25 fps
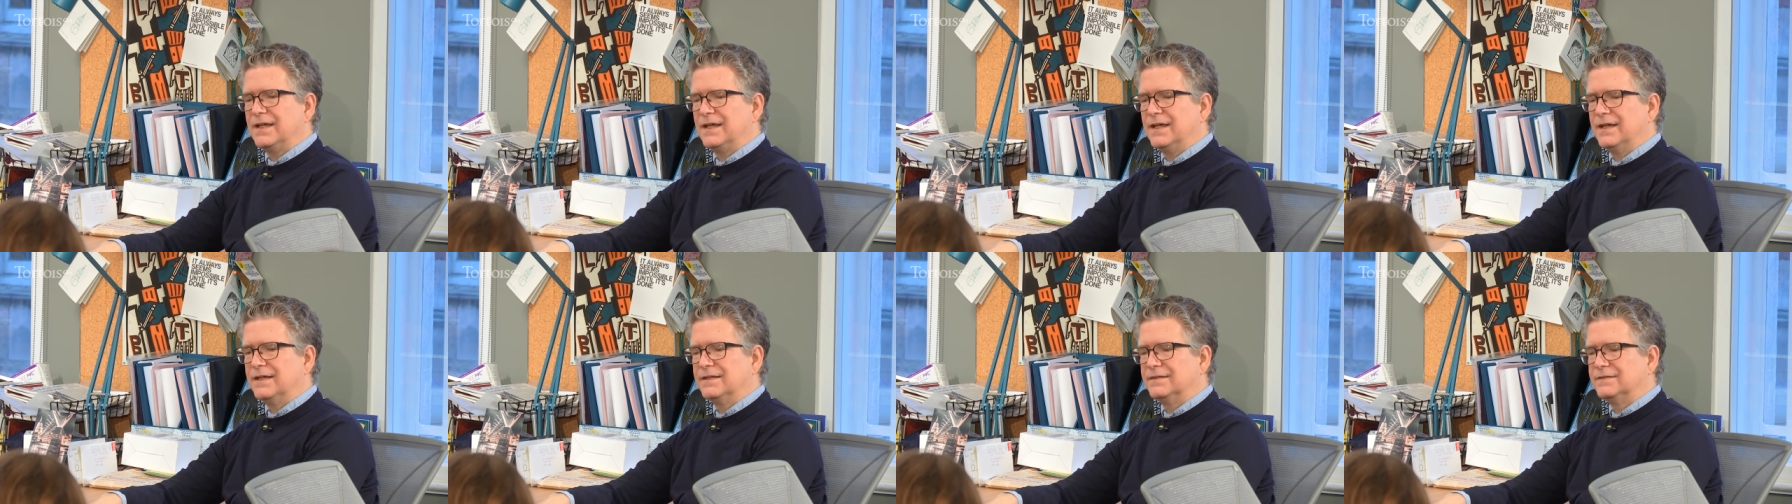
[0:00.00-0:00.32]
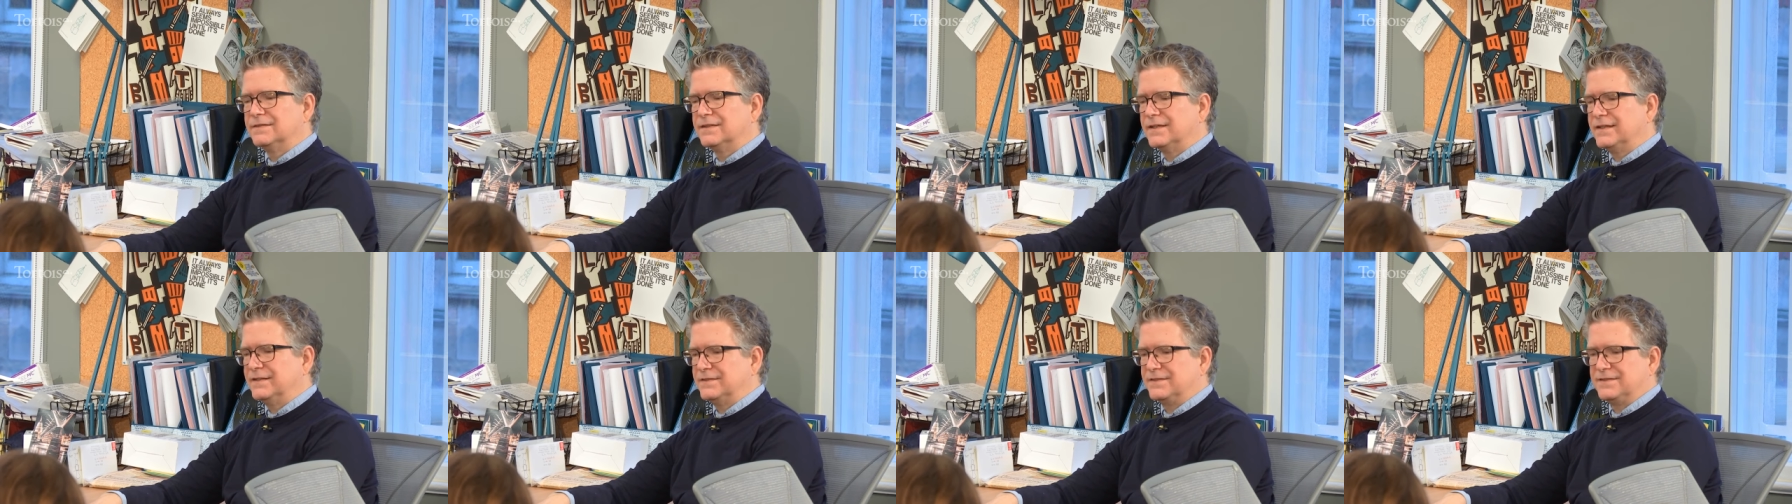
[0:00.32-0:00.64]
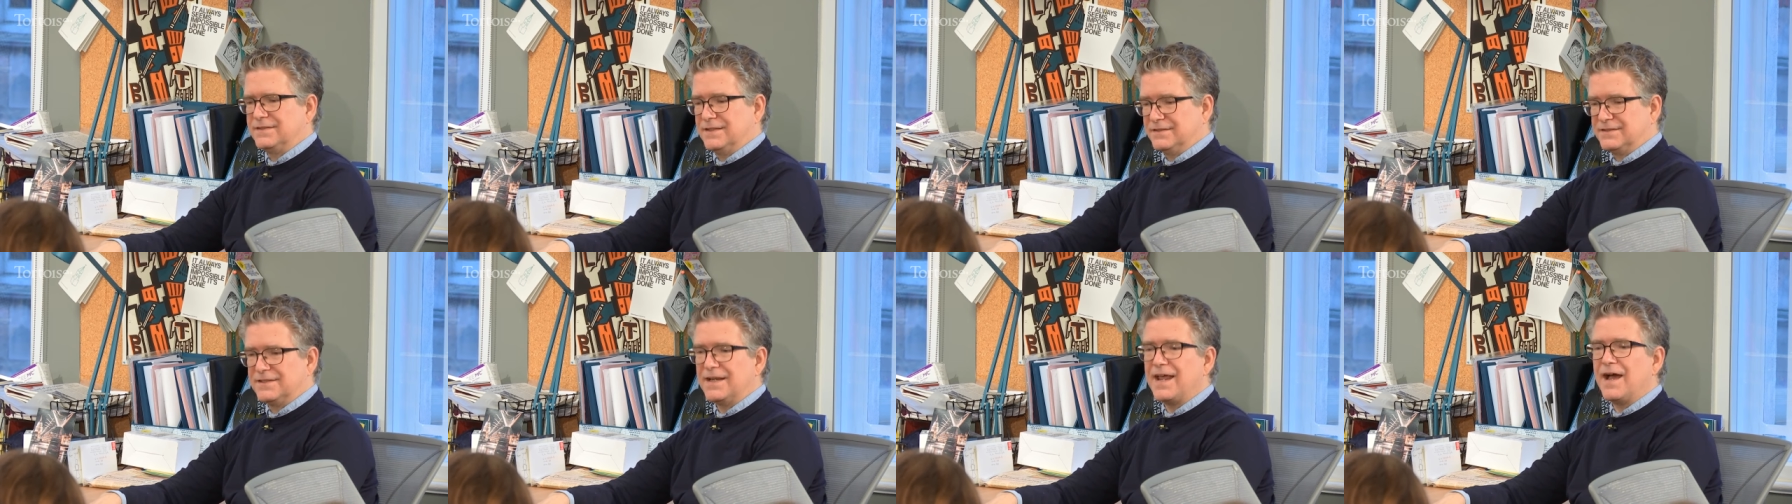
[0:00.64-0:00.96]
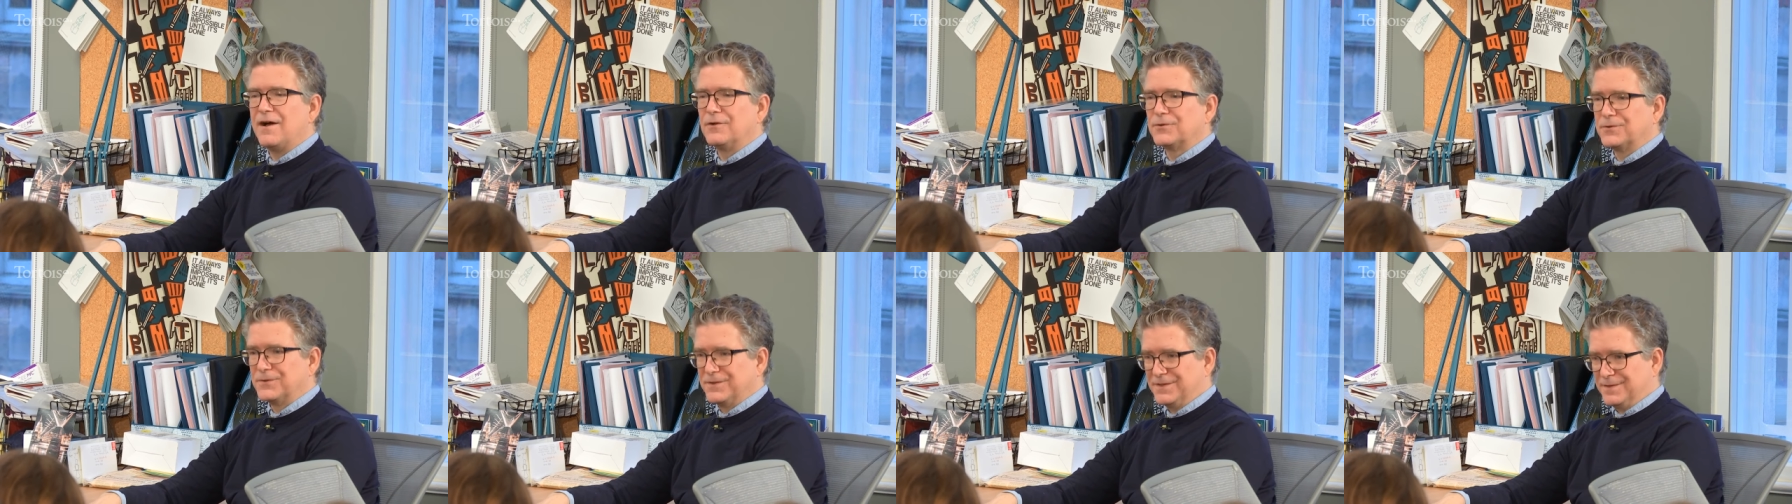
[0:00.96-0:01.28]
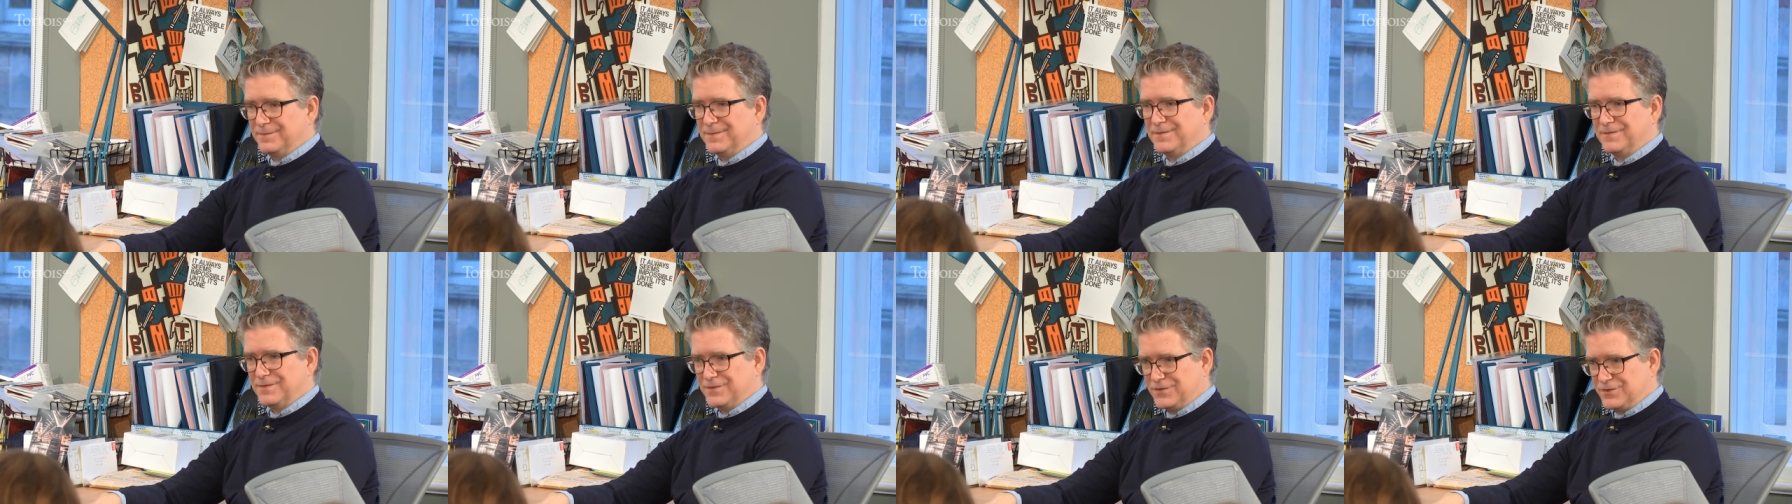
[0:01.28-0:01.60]
And it's an
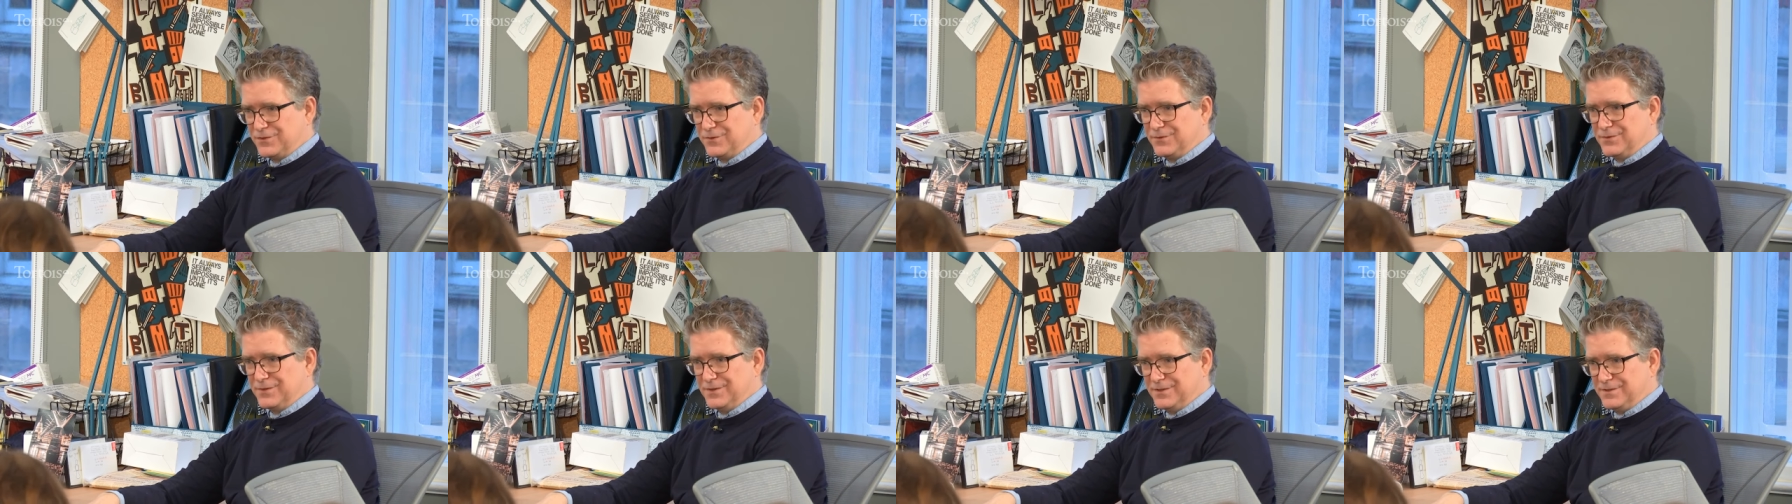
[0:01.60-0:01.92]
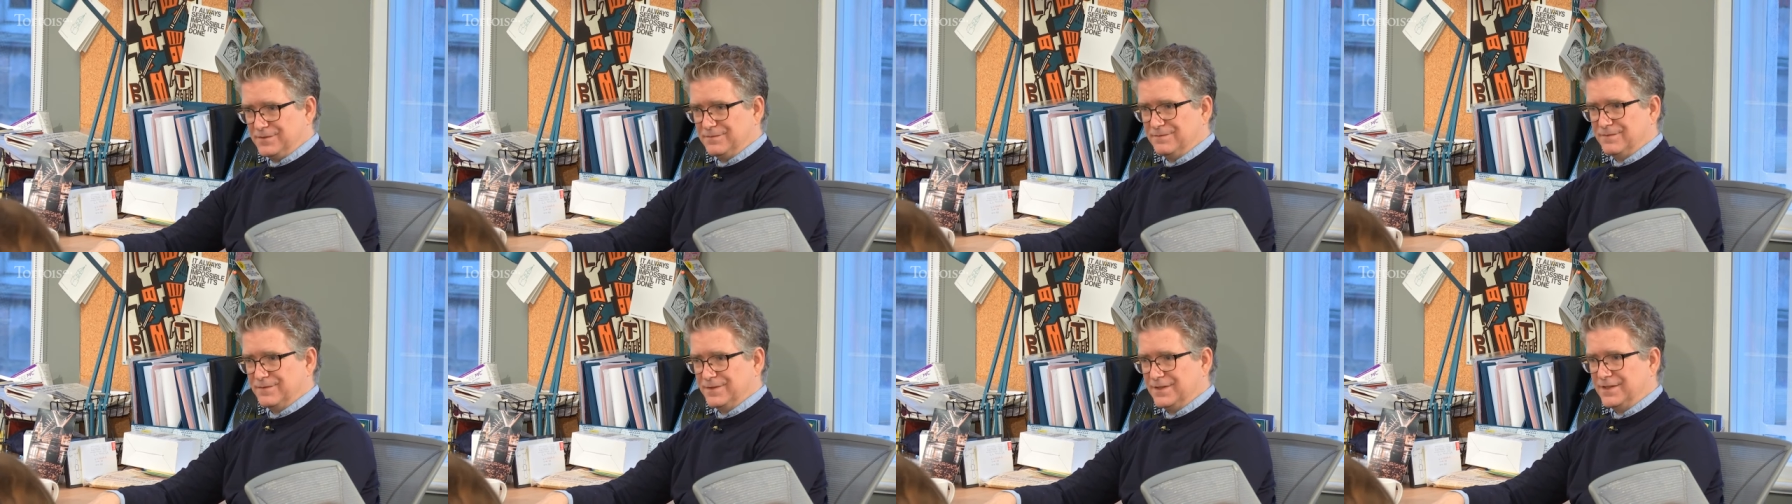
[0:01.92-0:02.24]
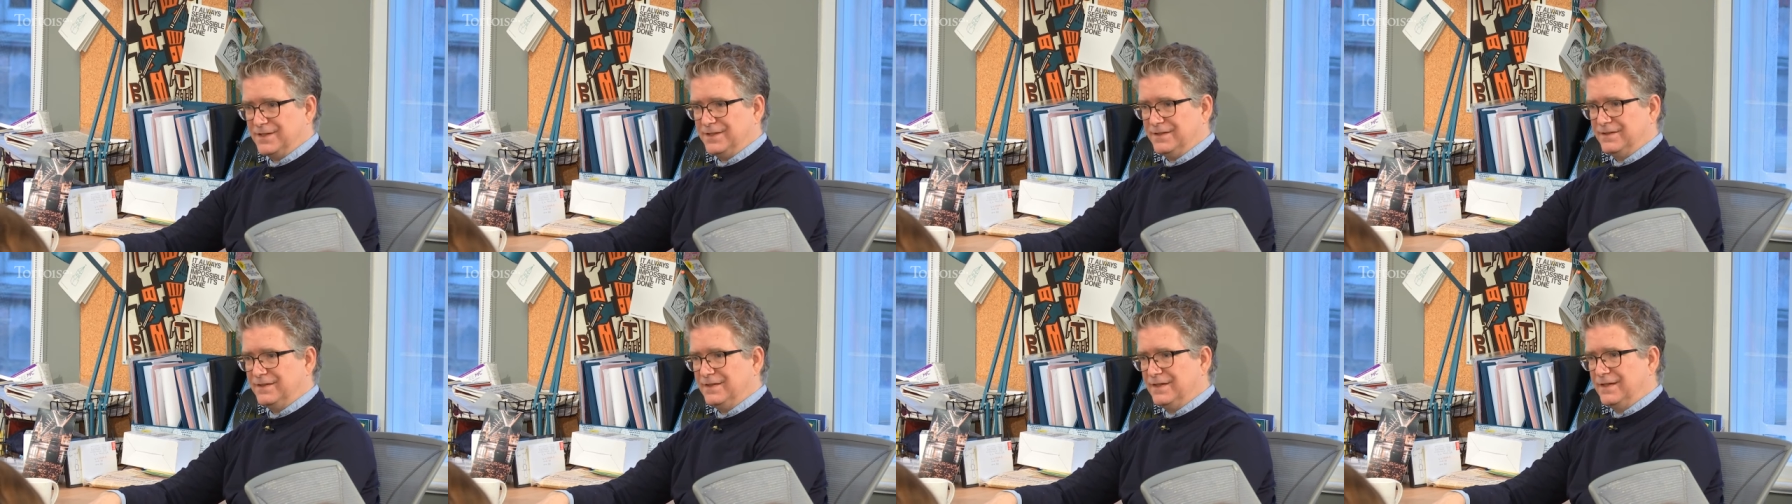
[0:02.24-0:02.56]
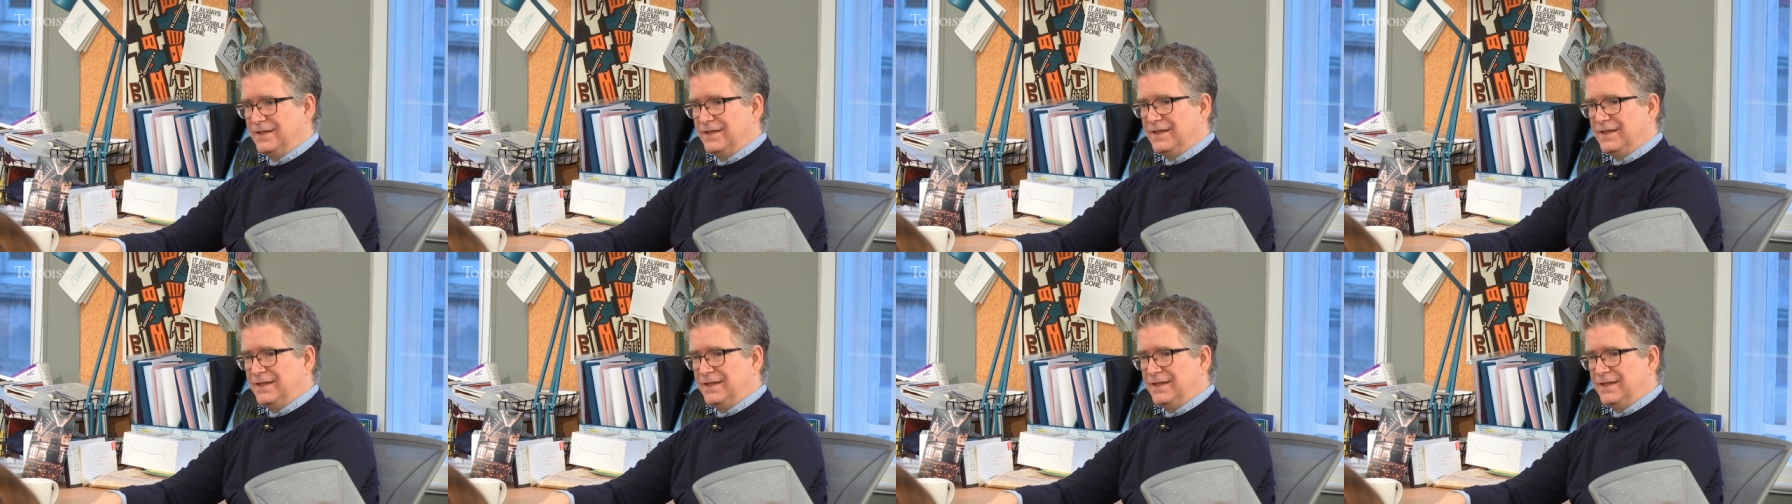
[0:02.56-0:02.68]
algorithm of a sort, right?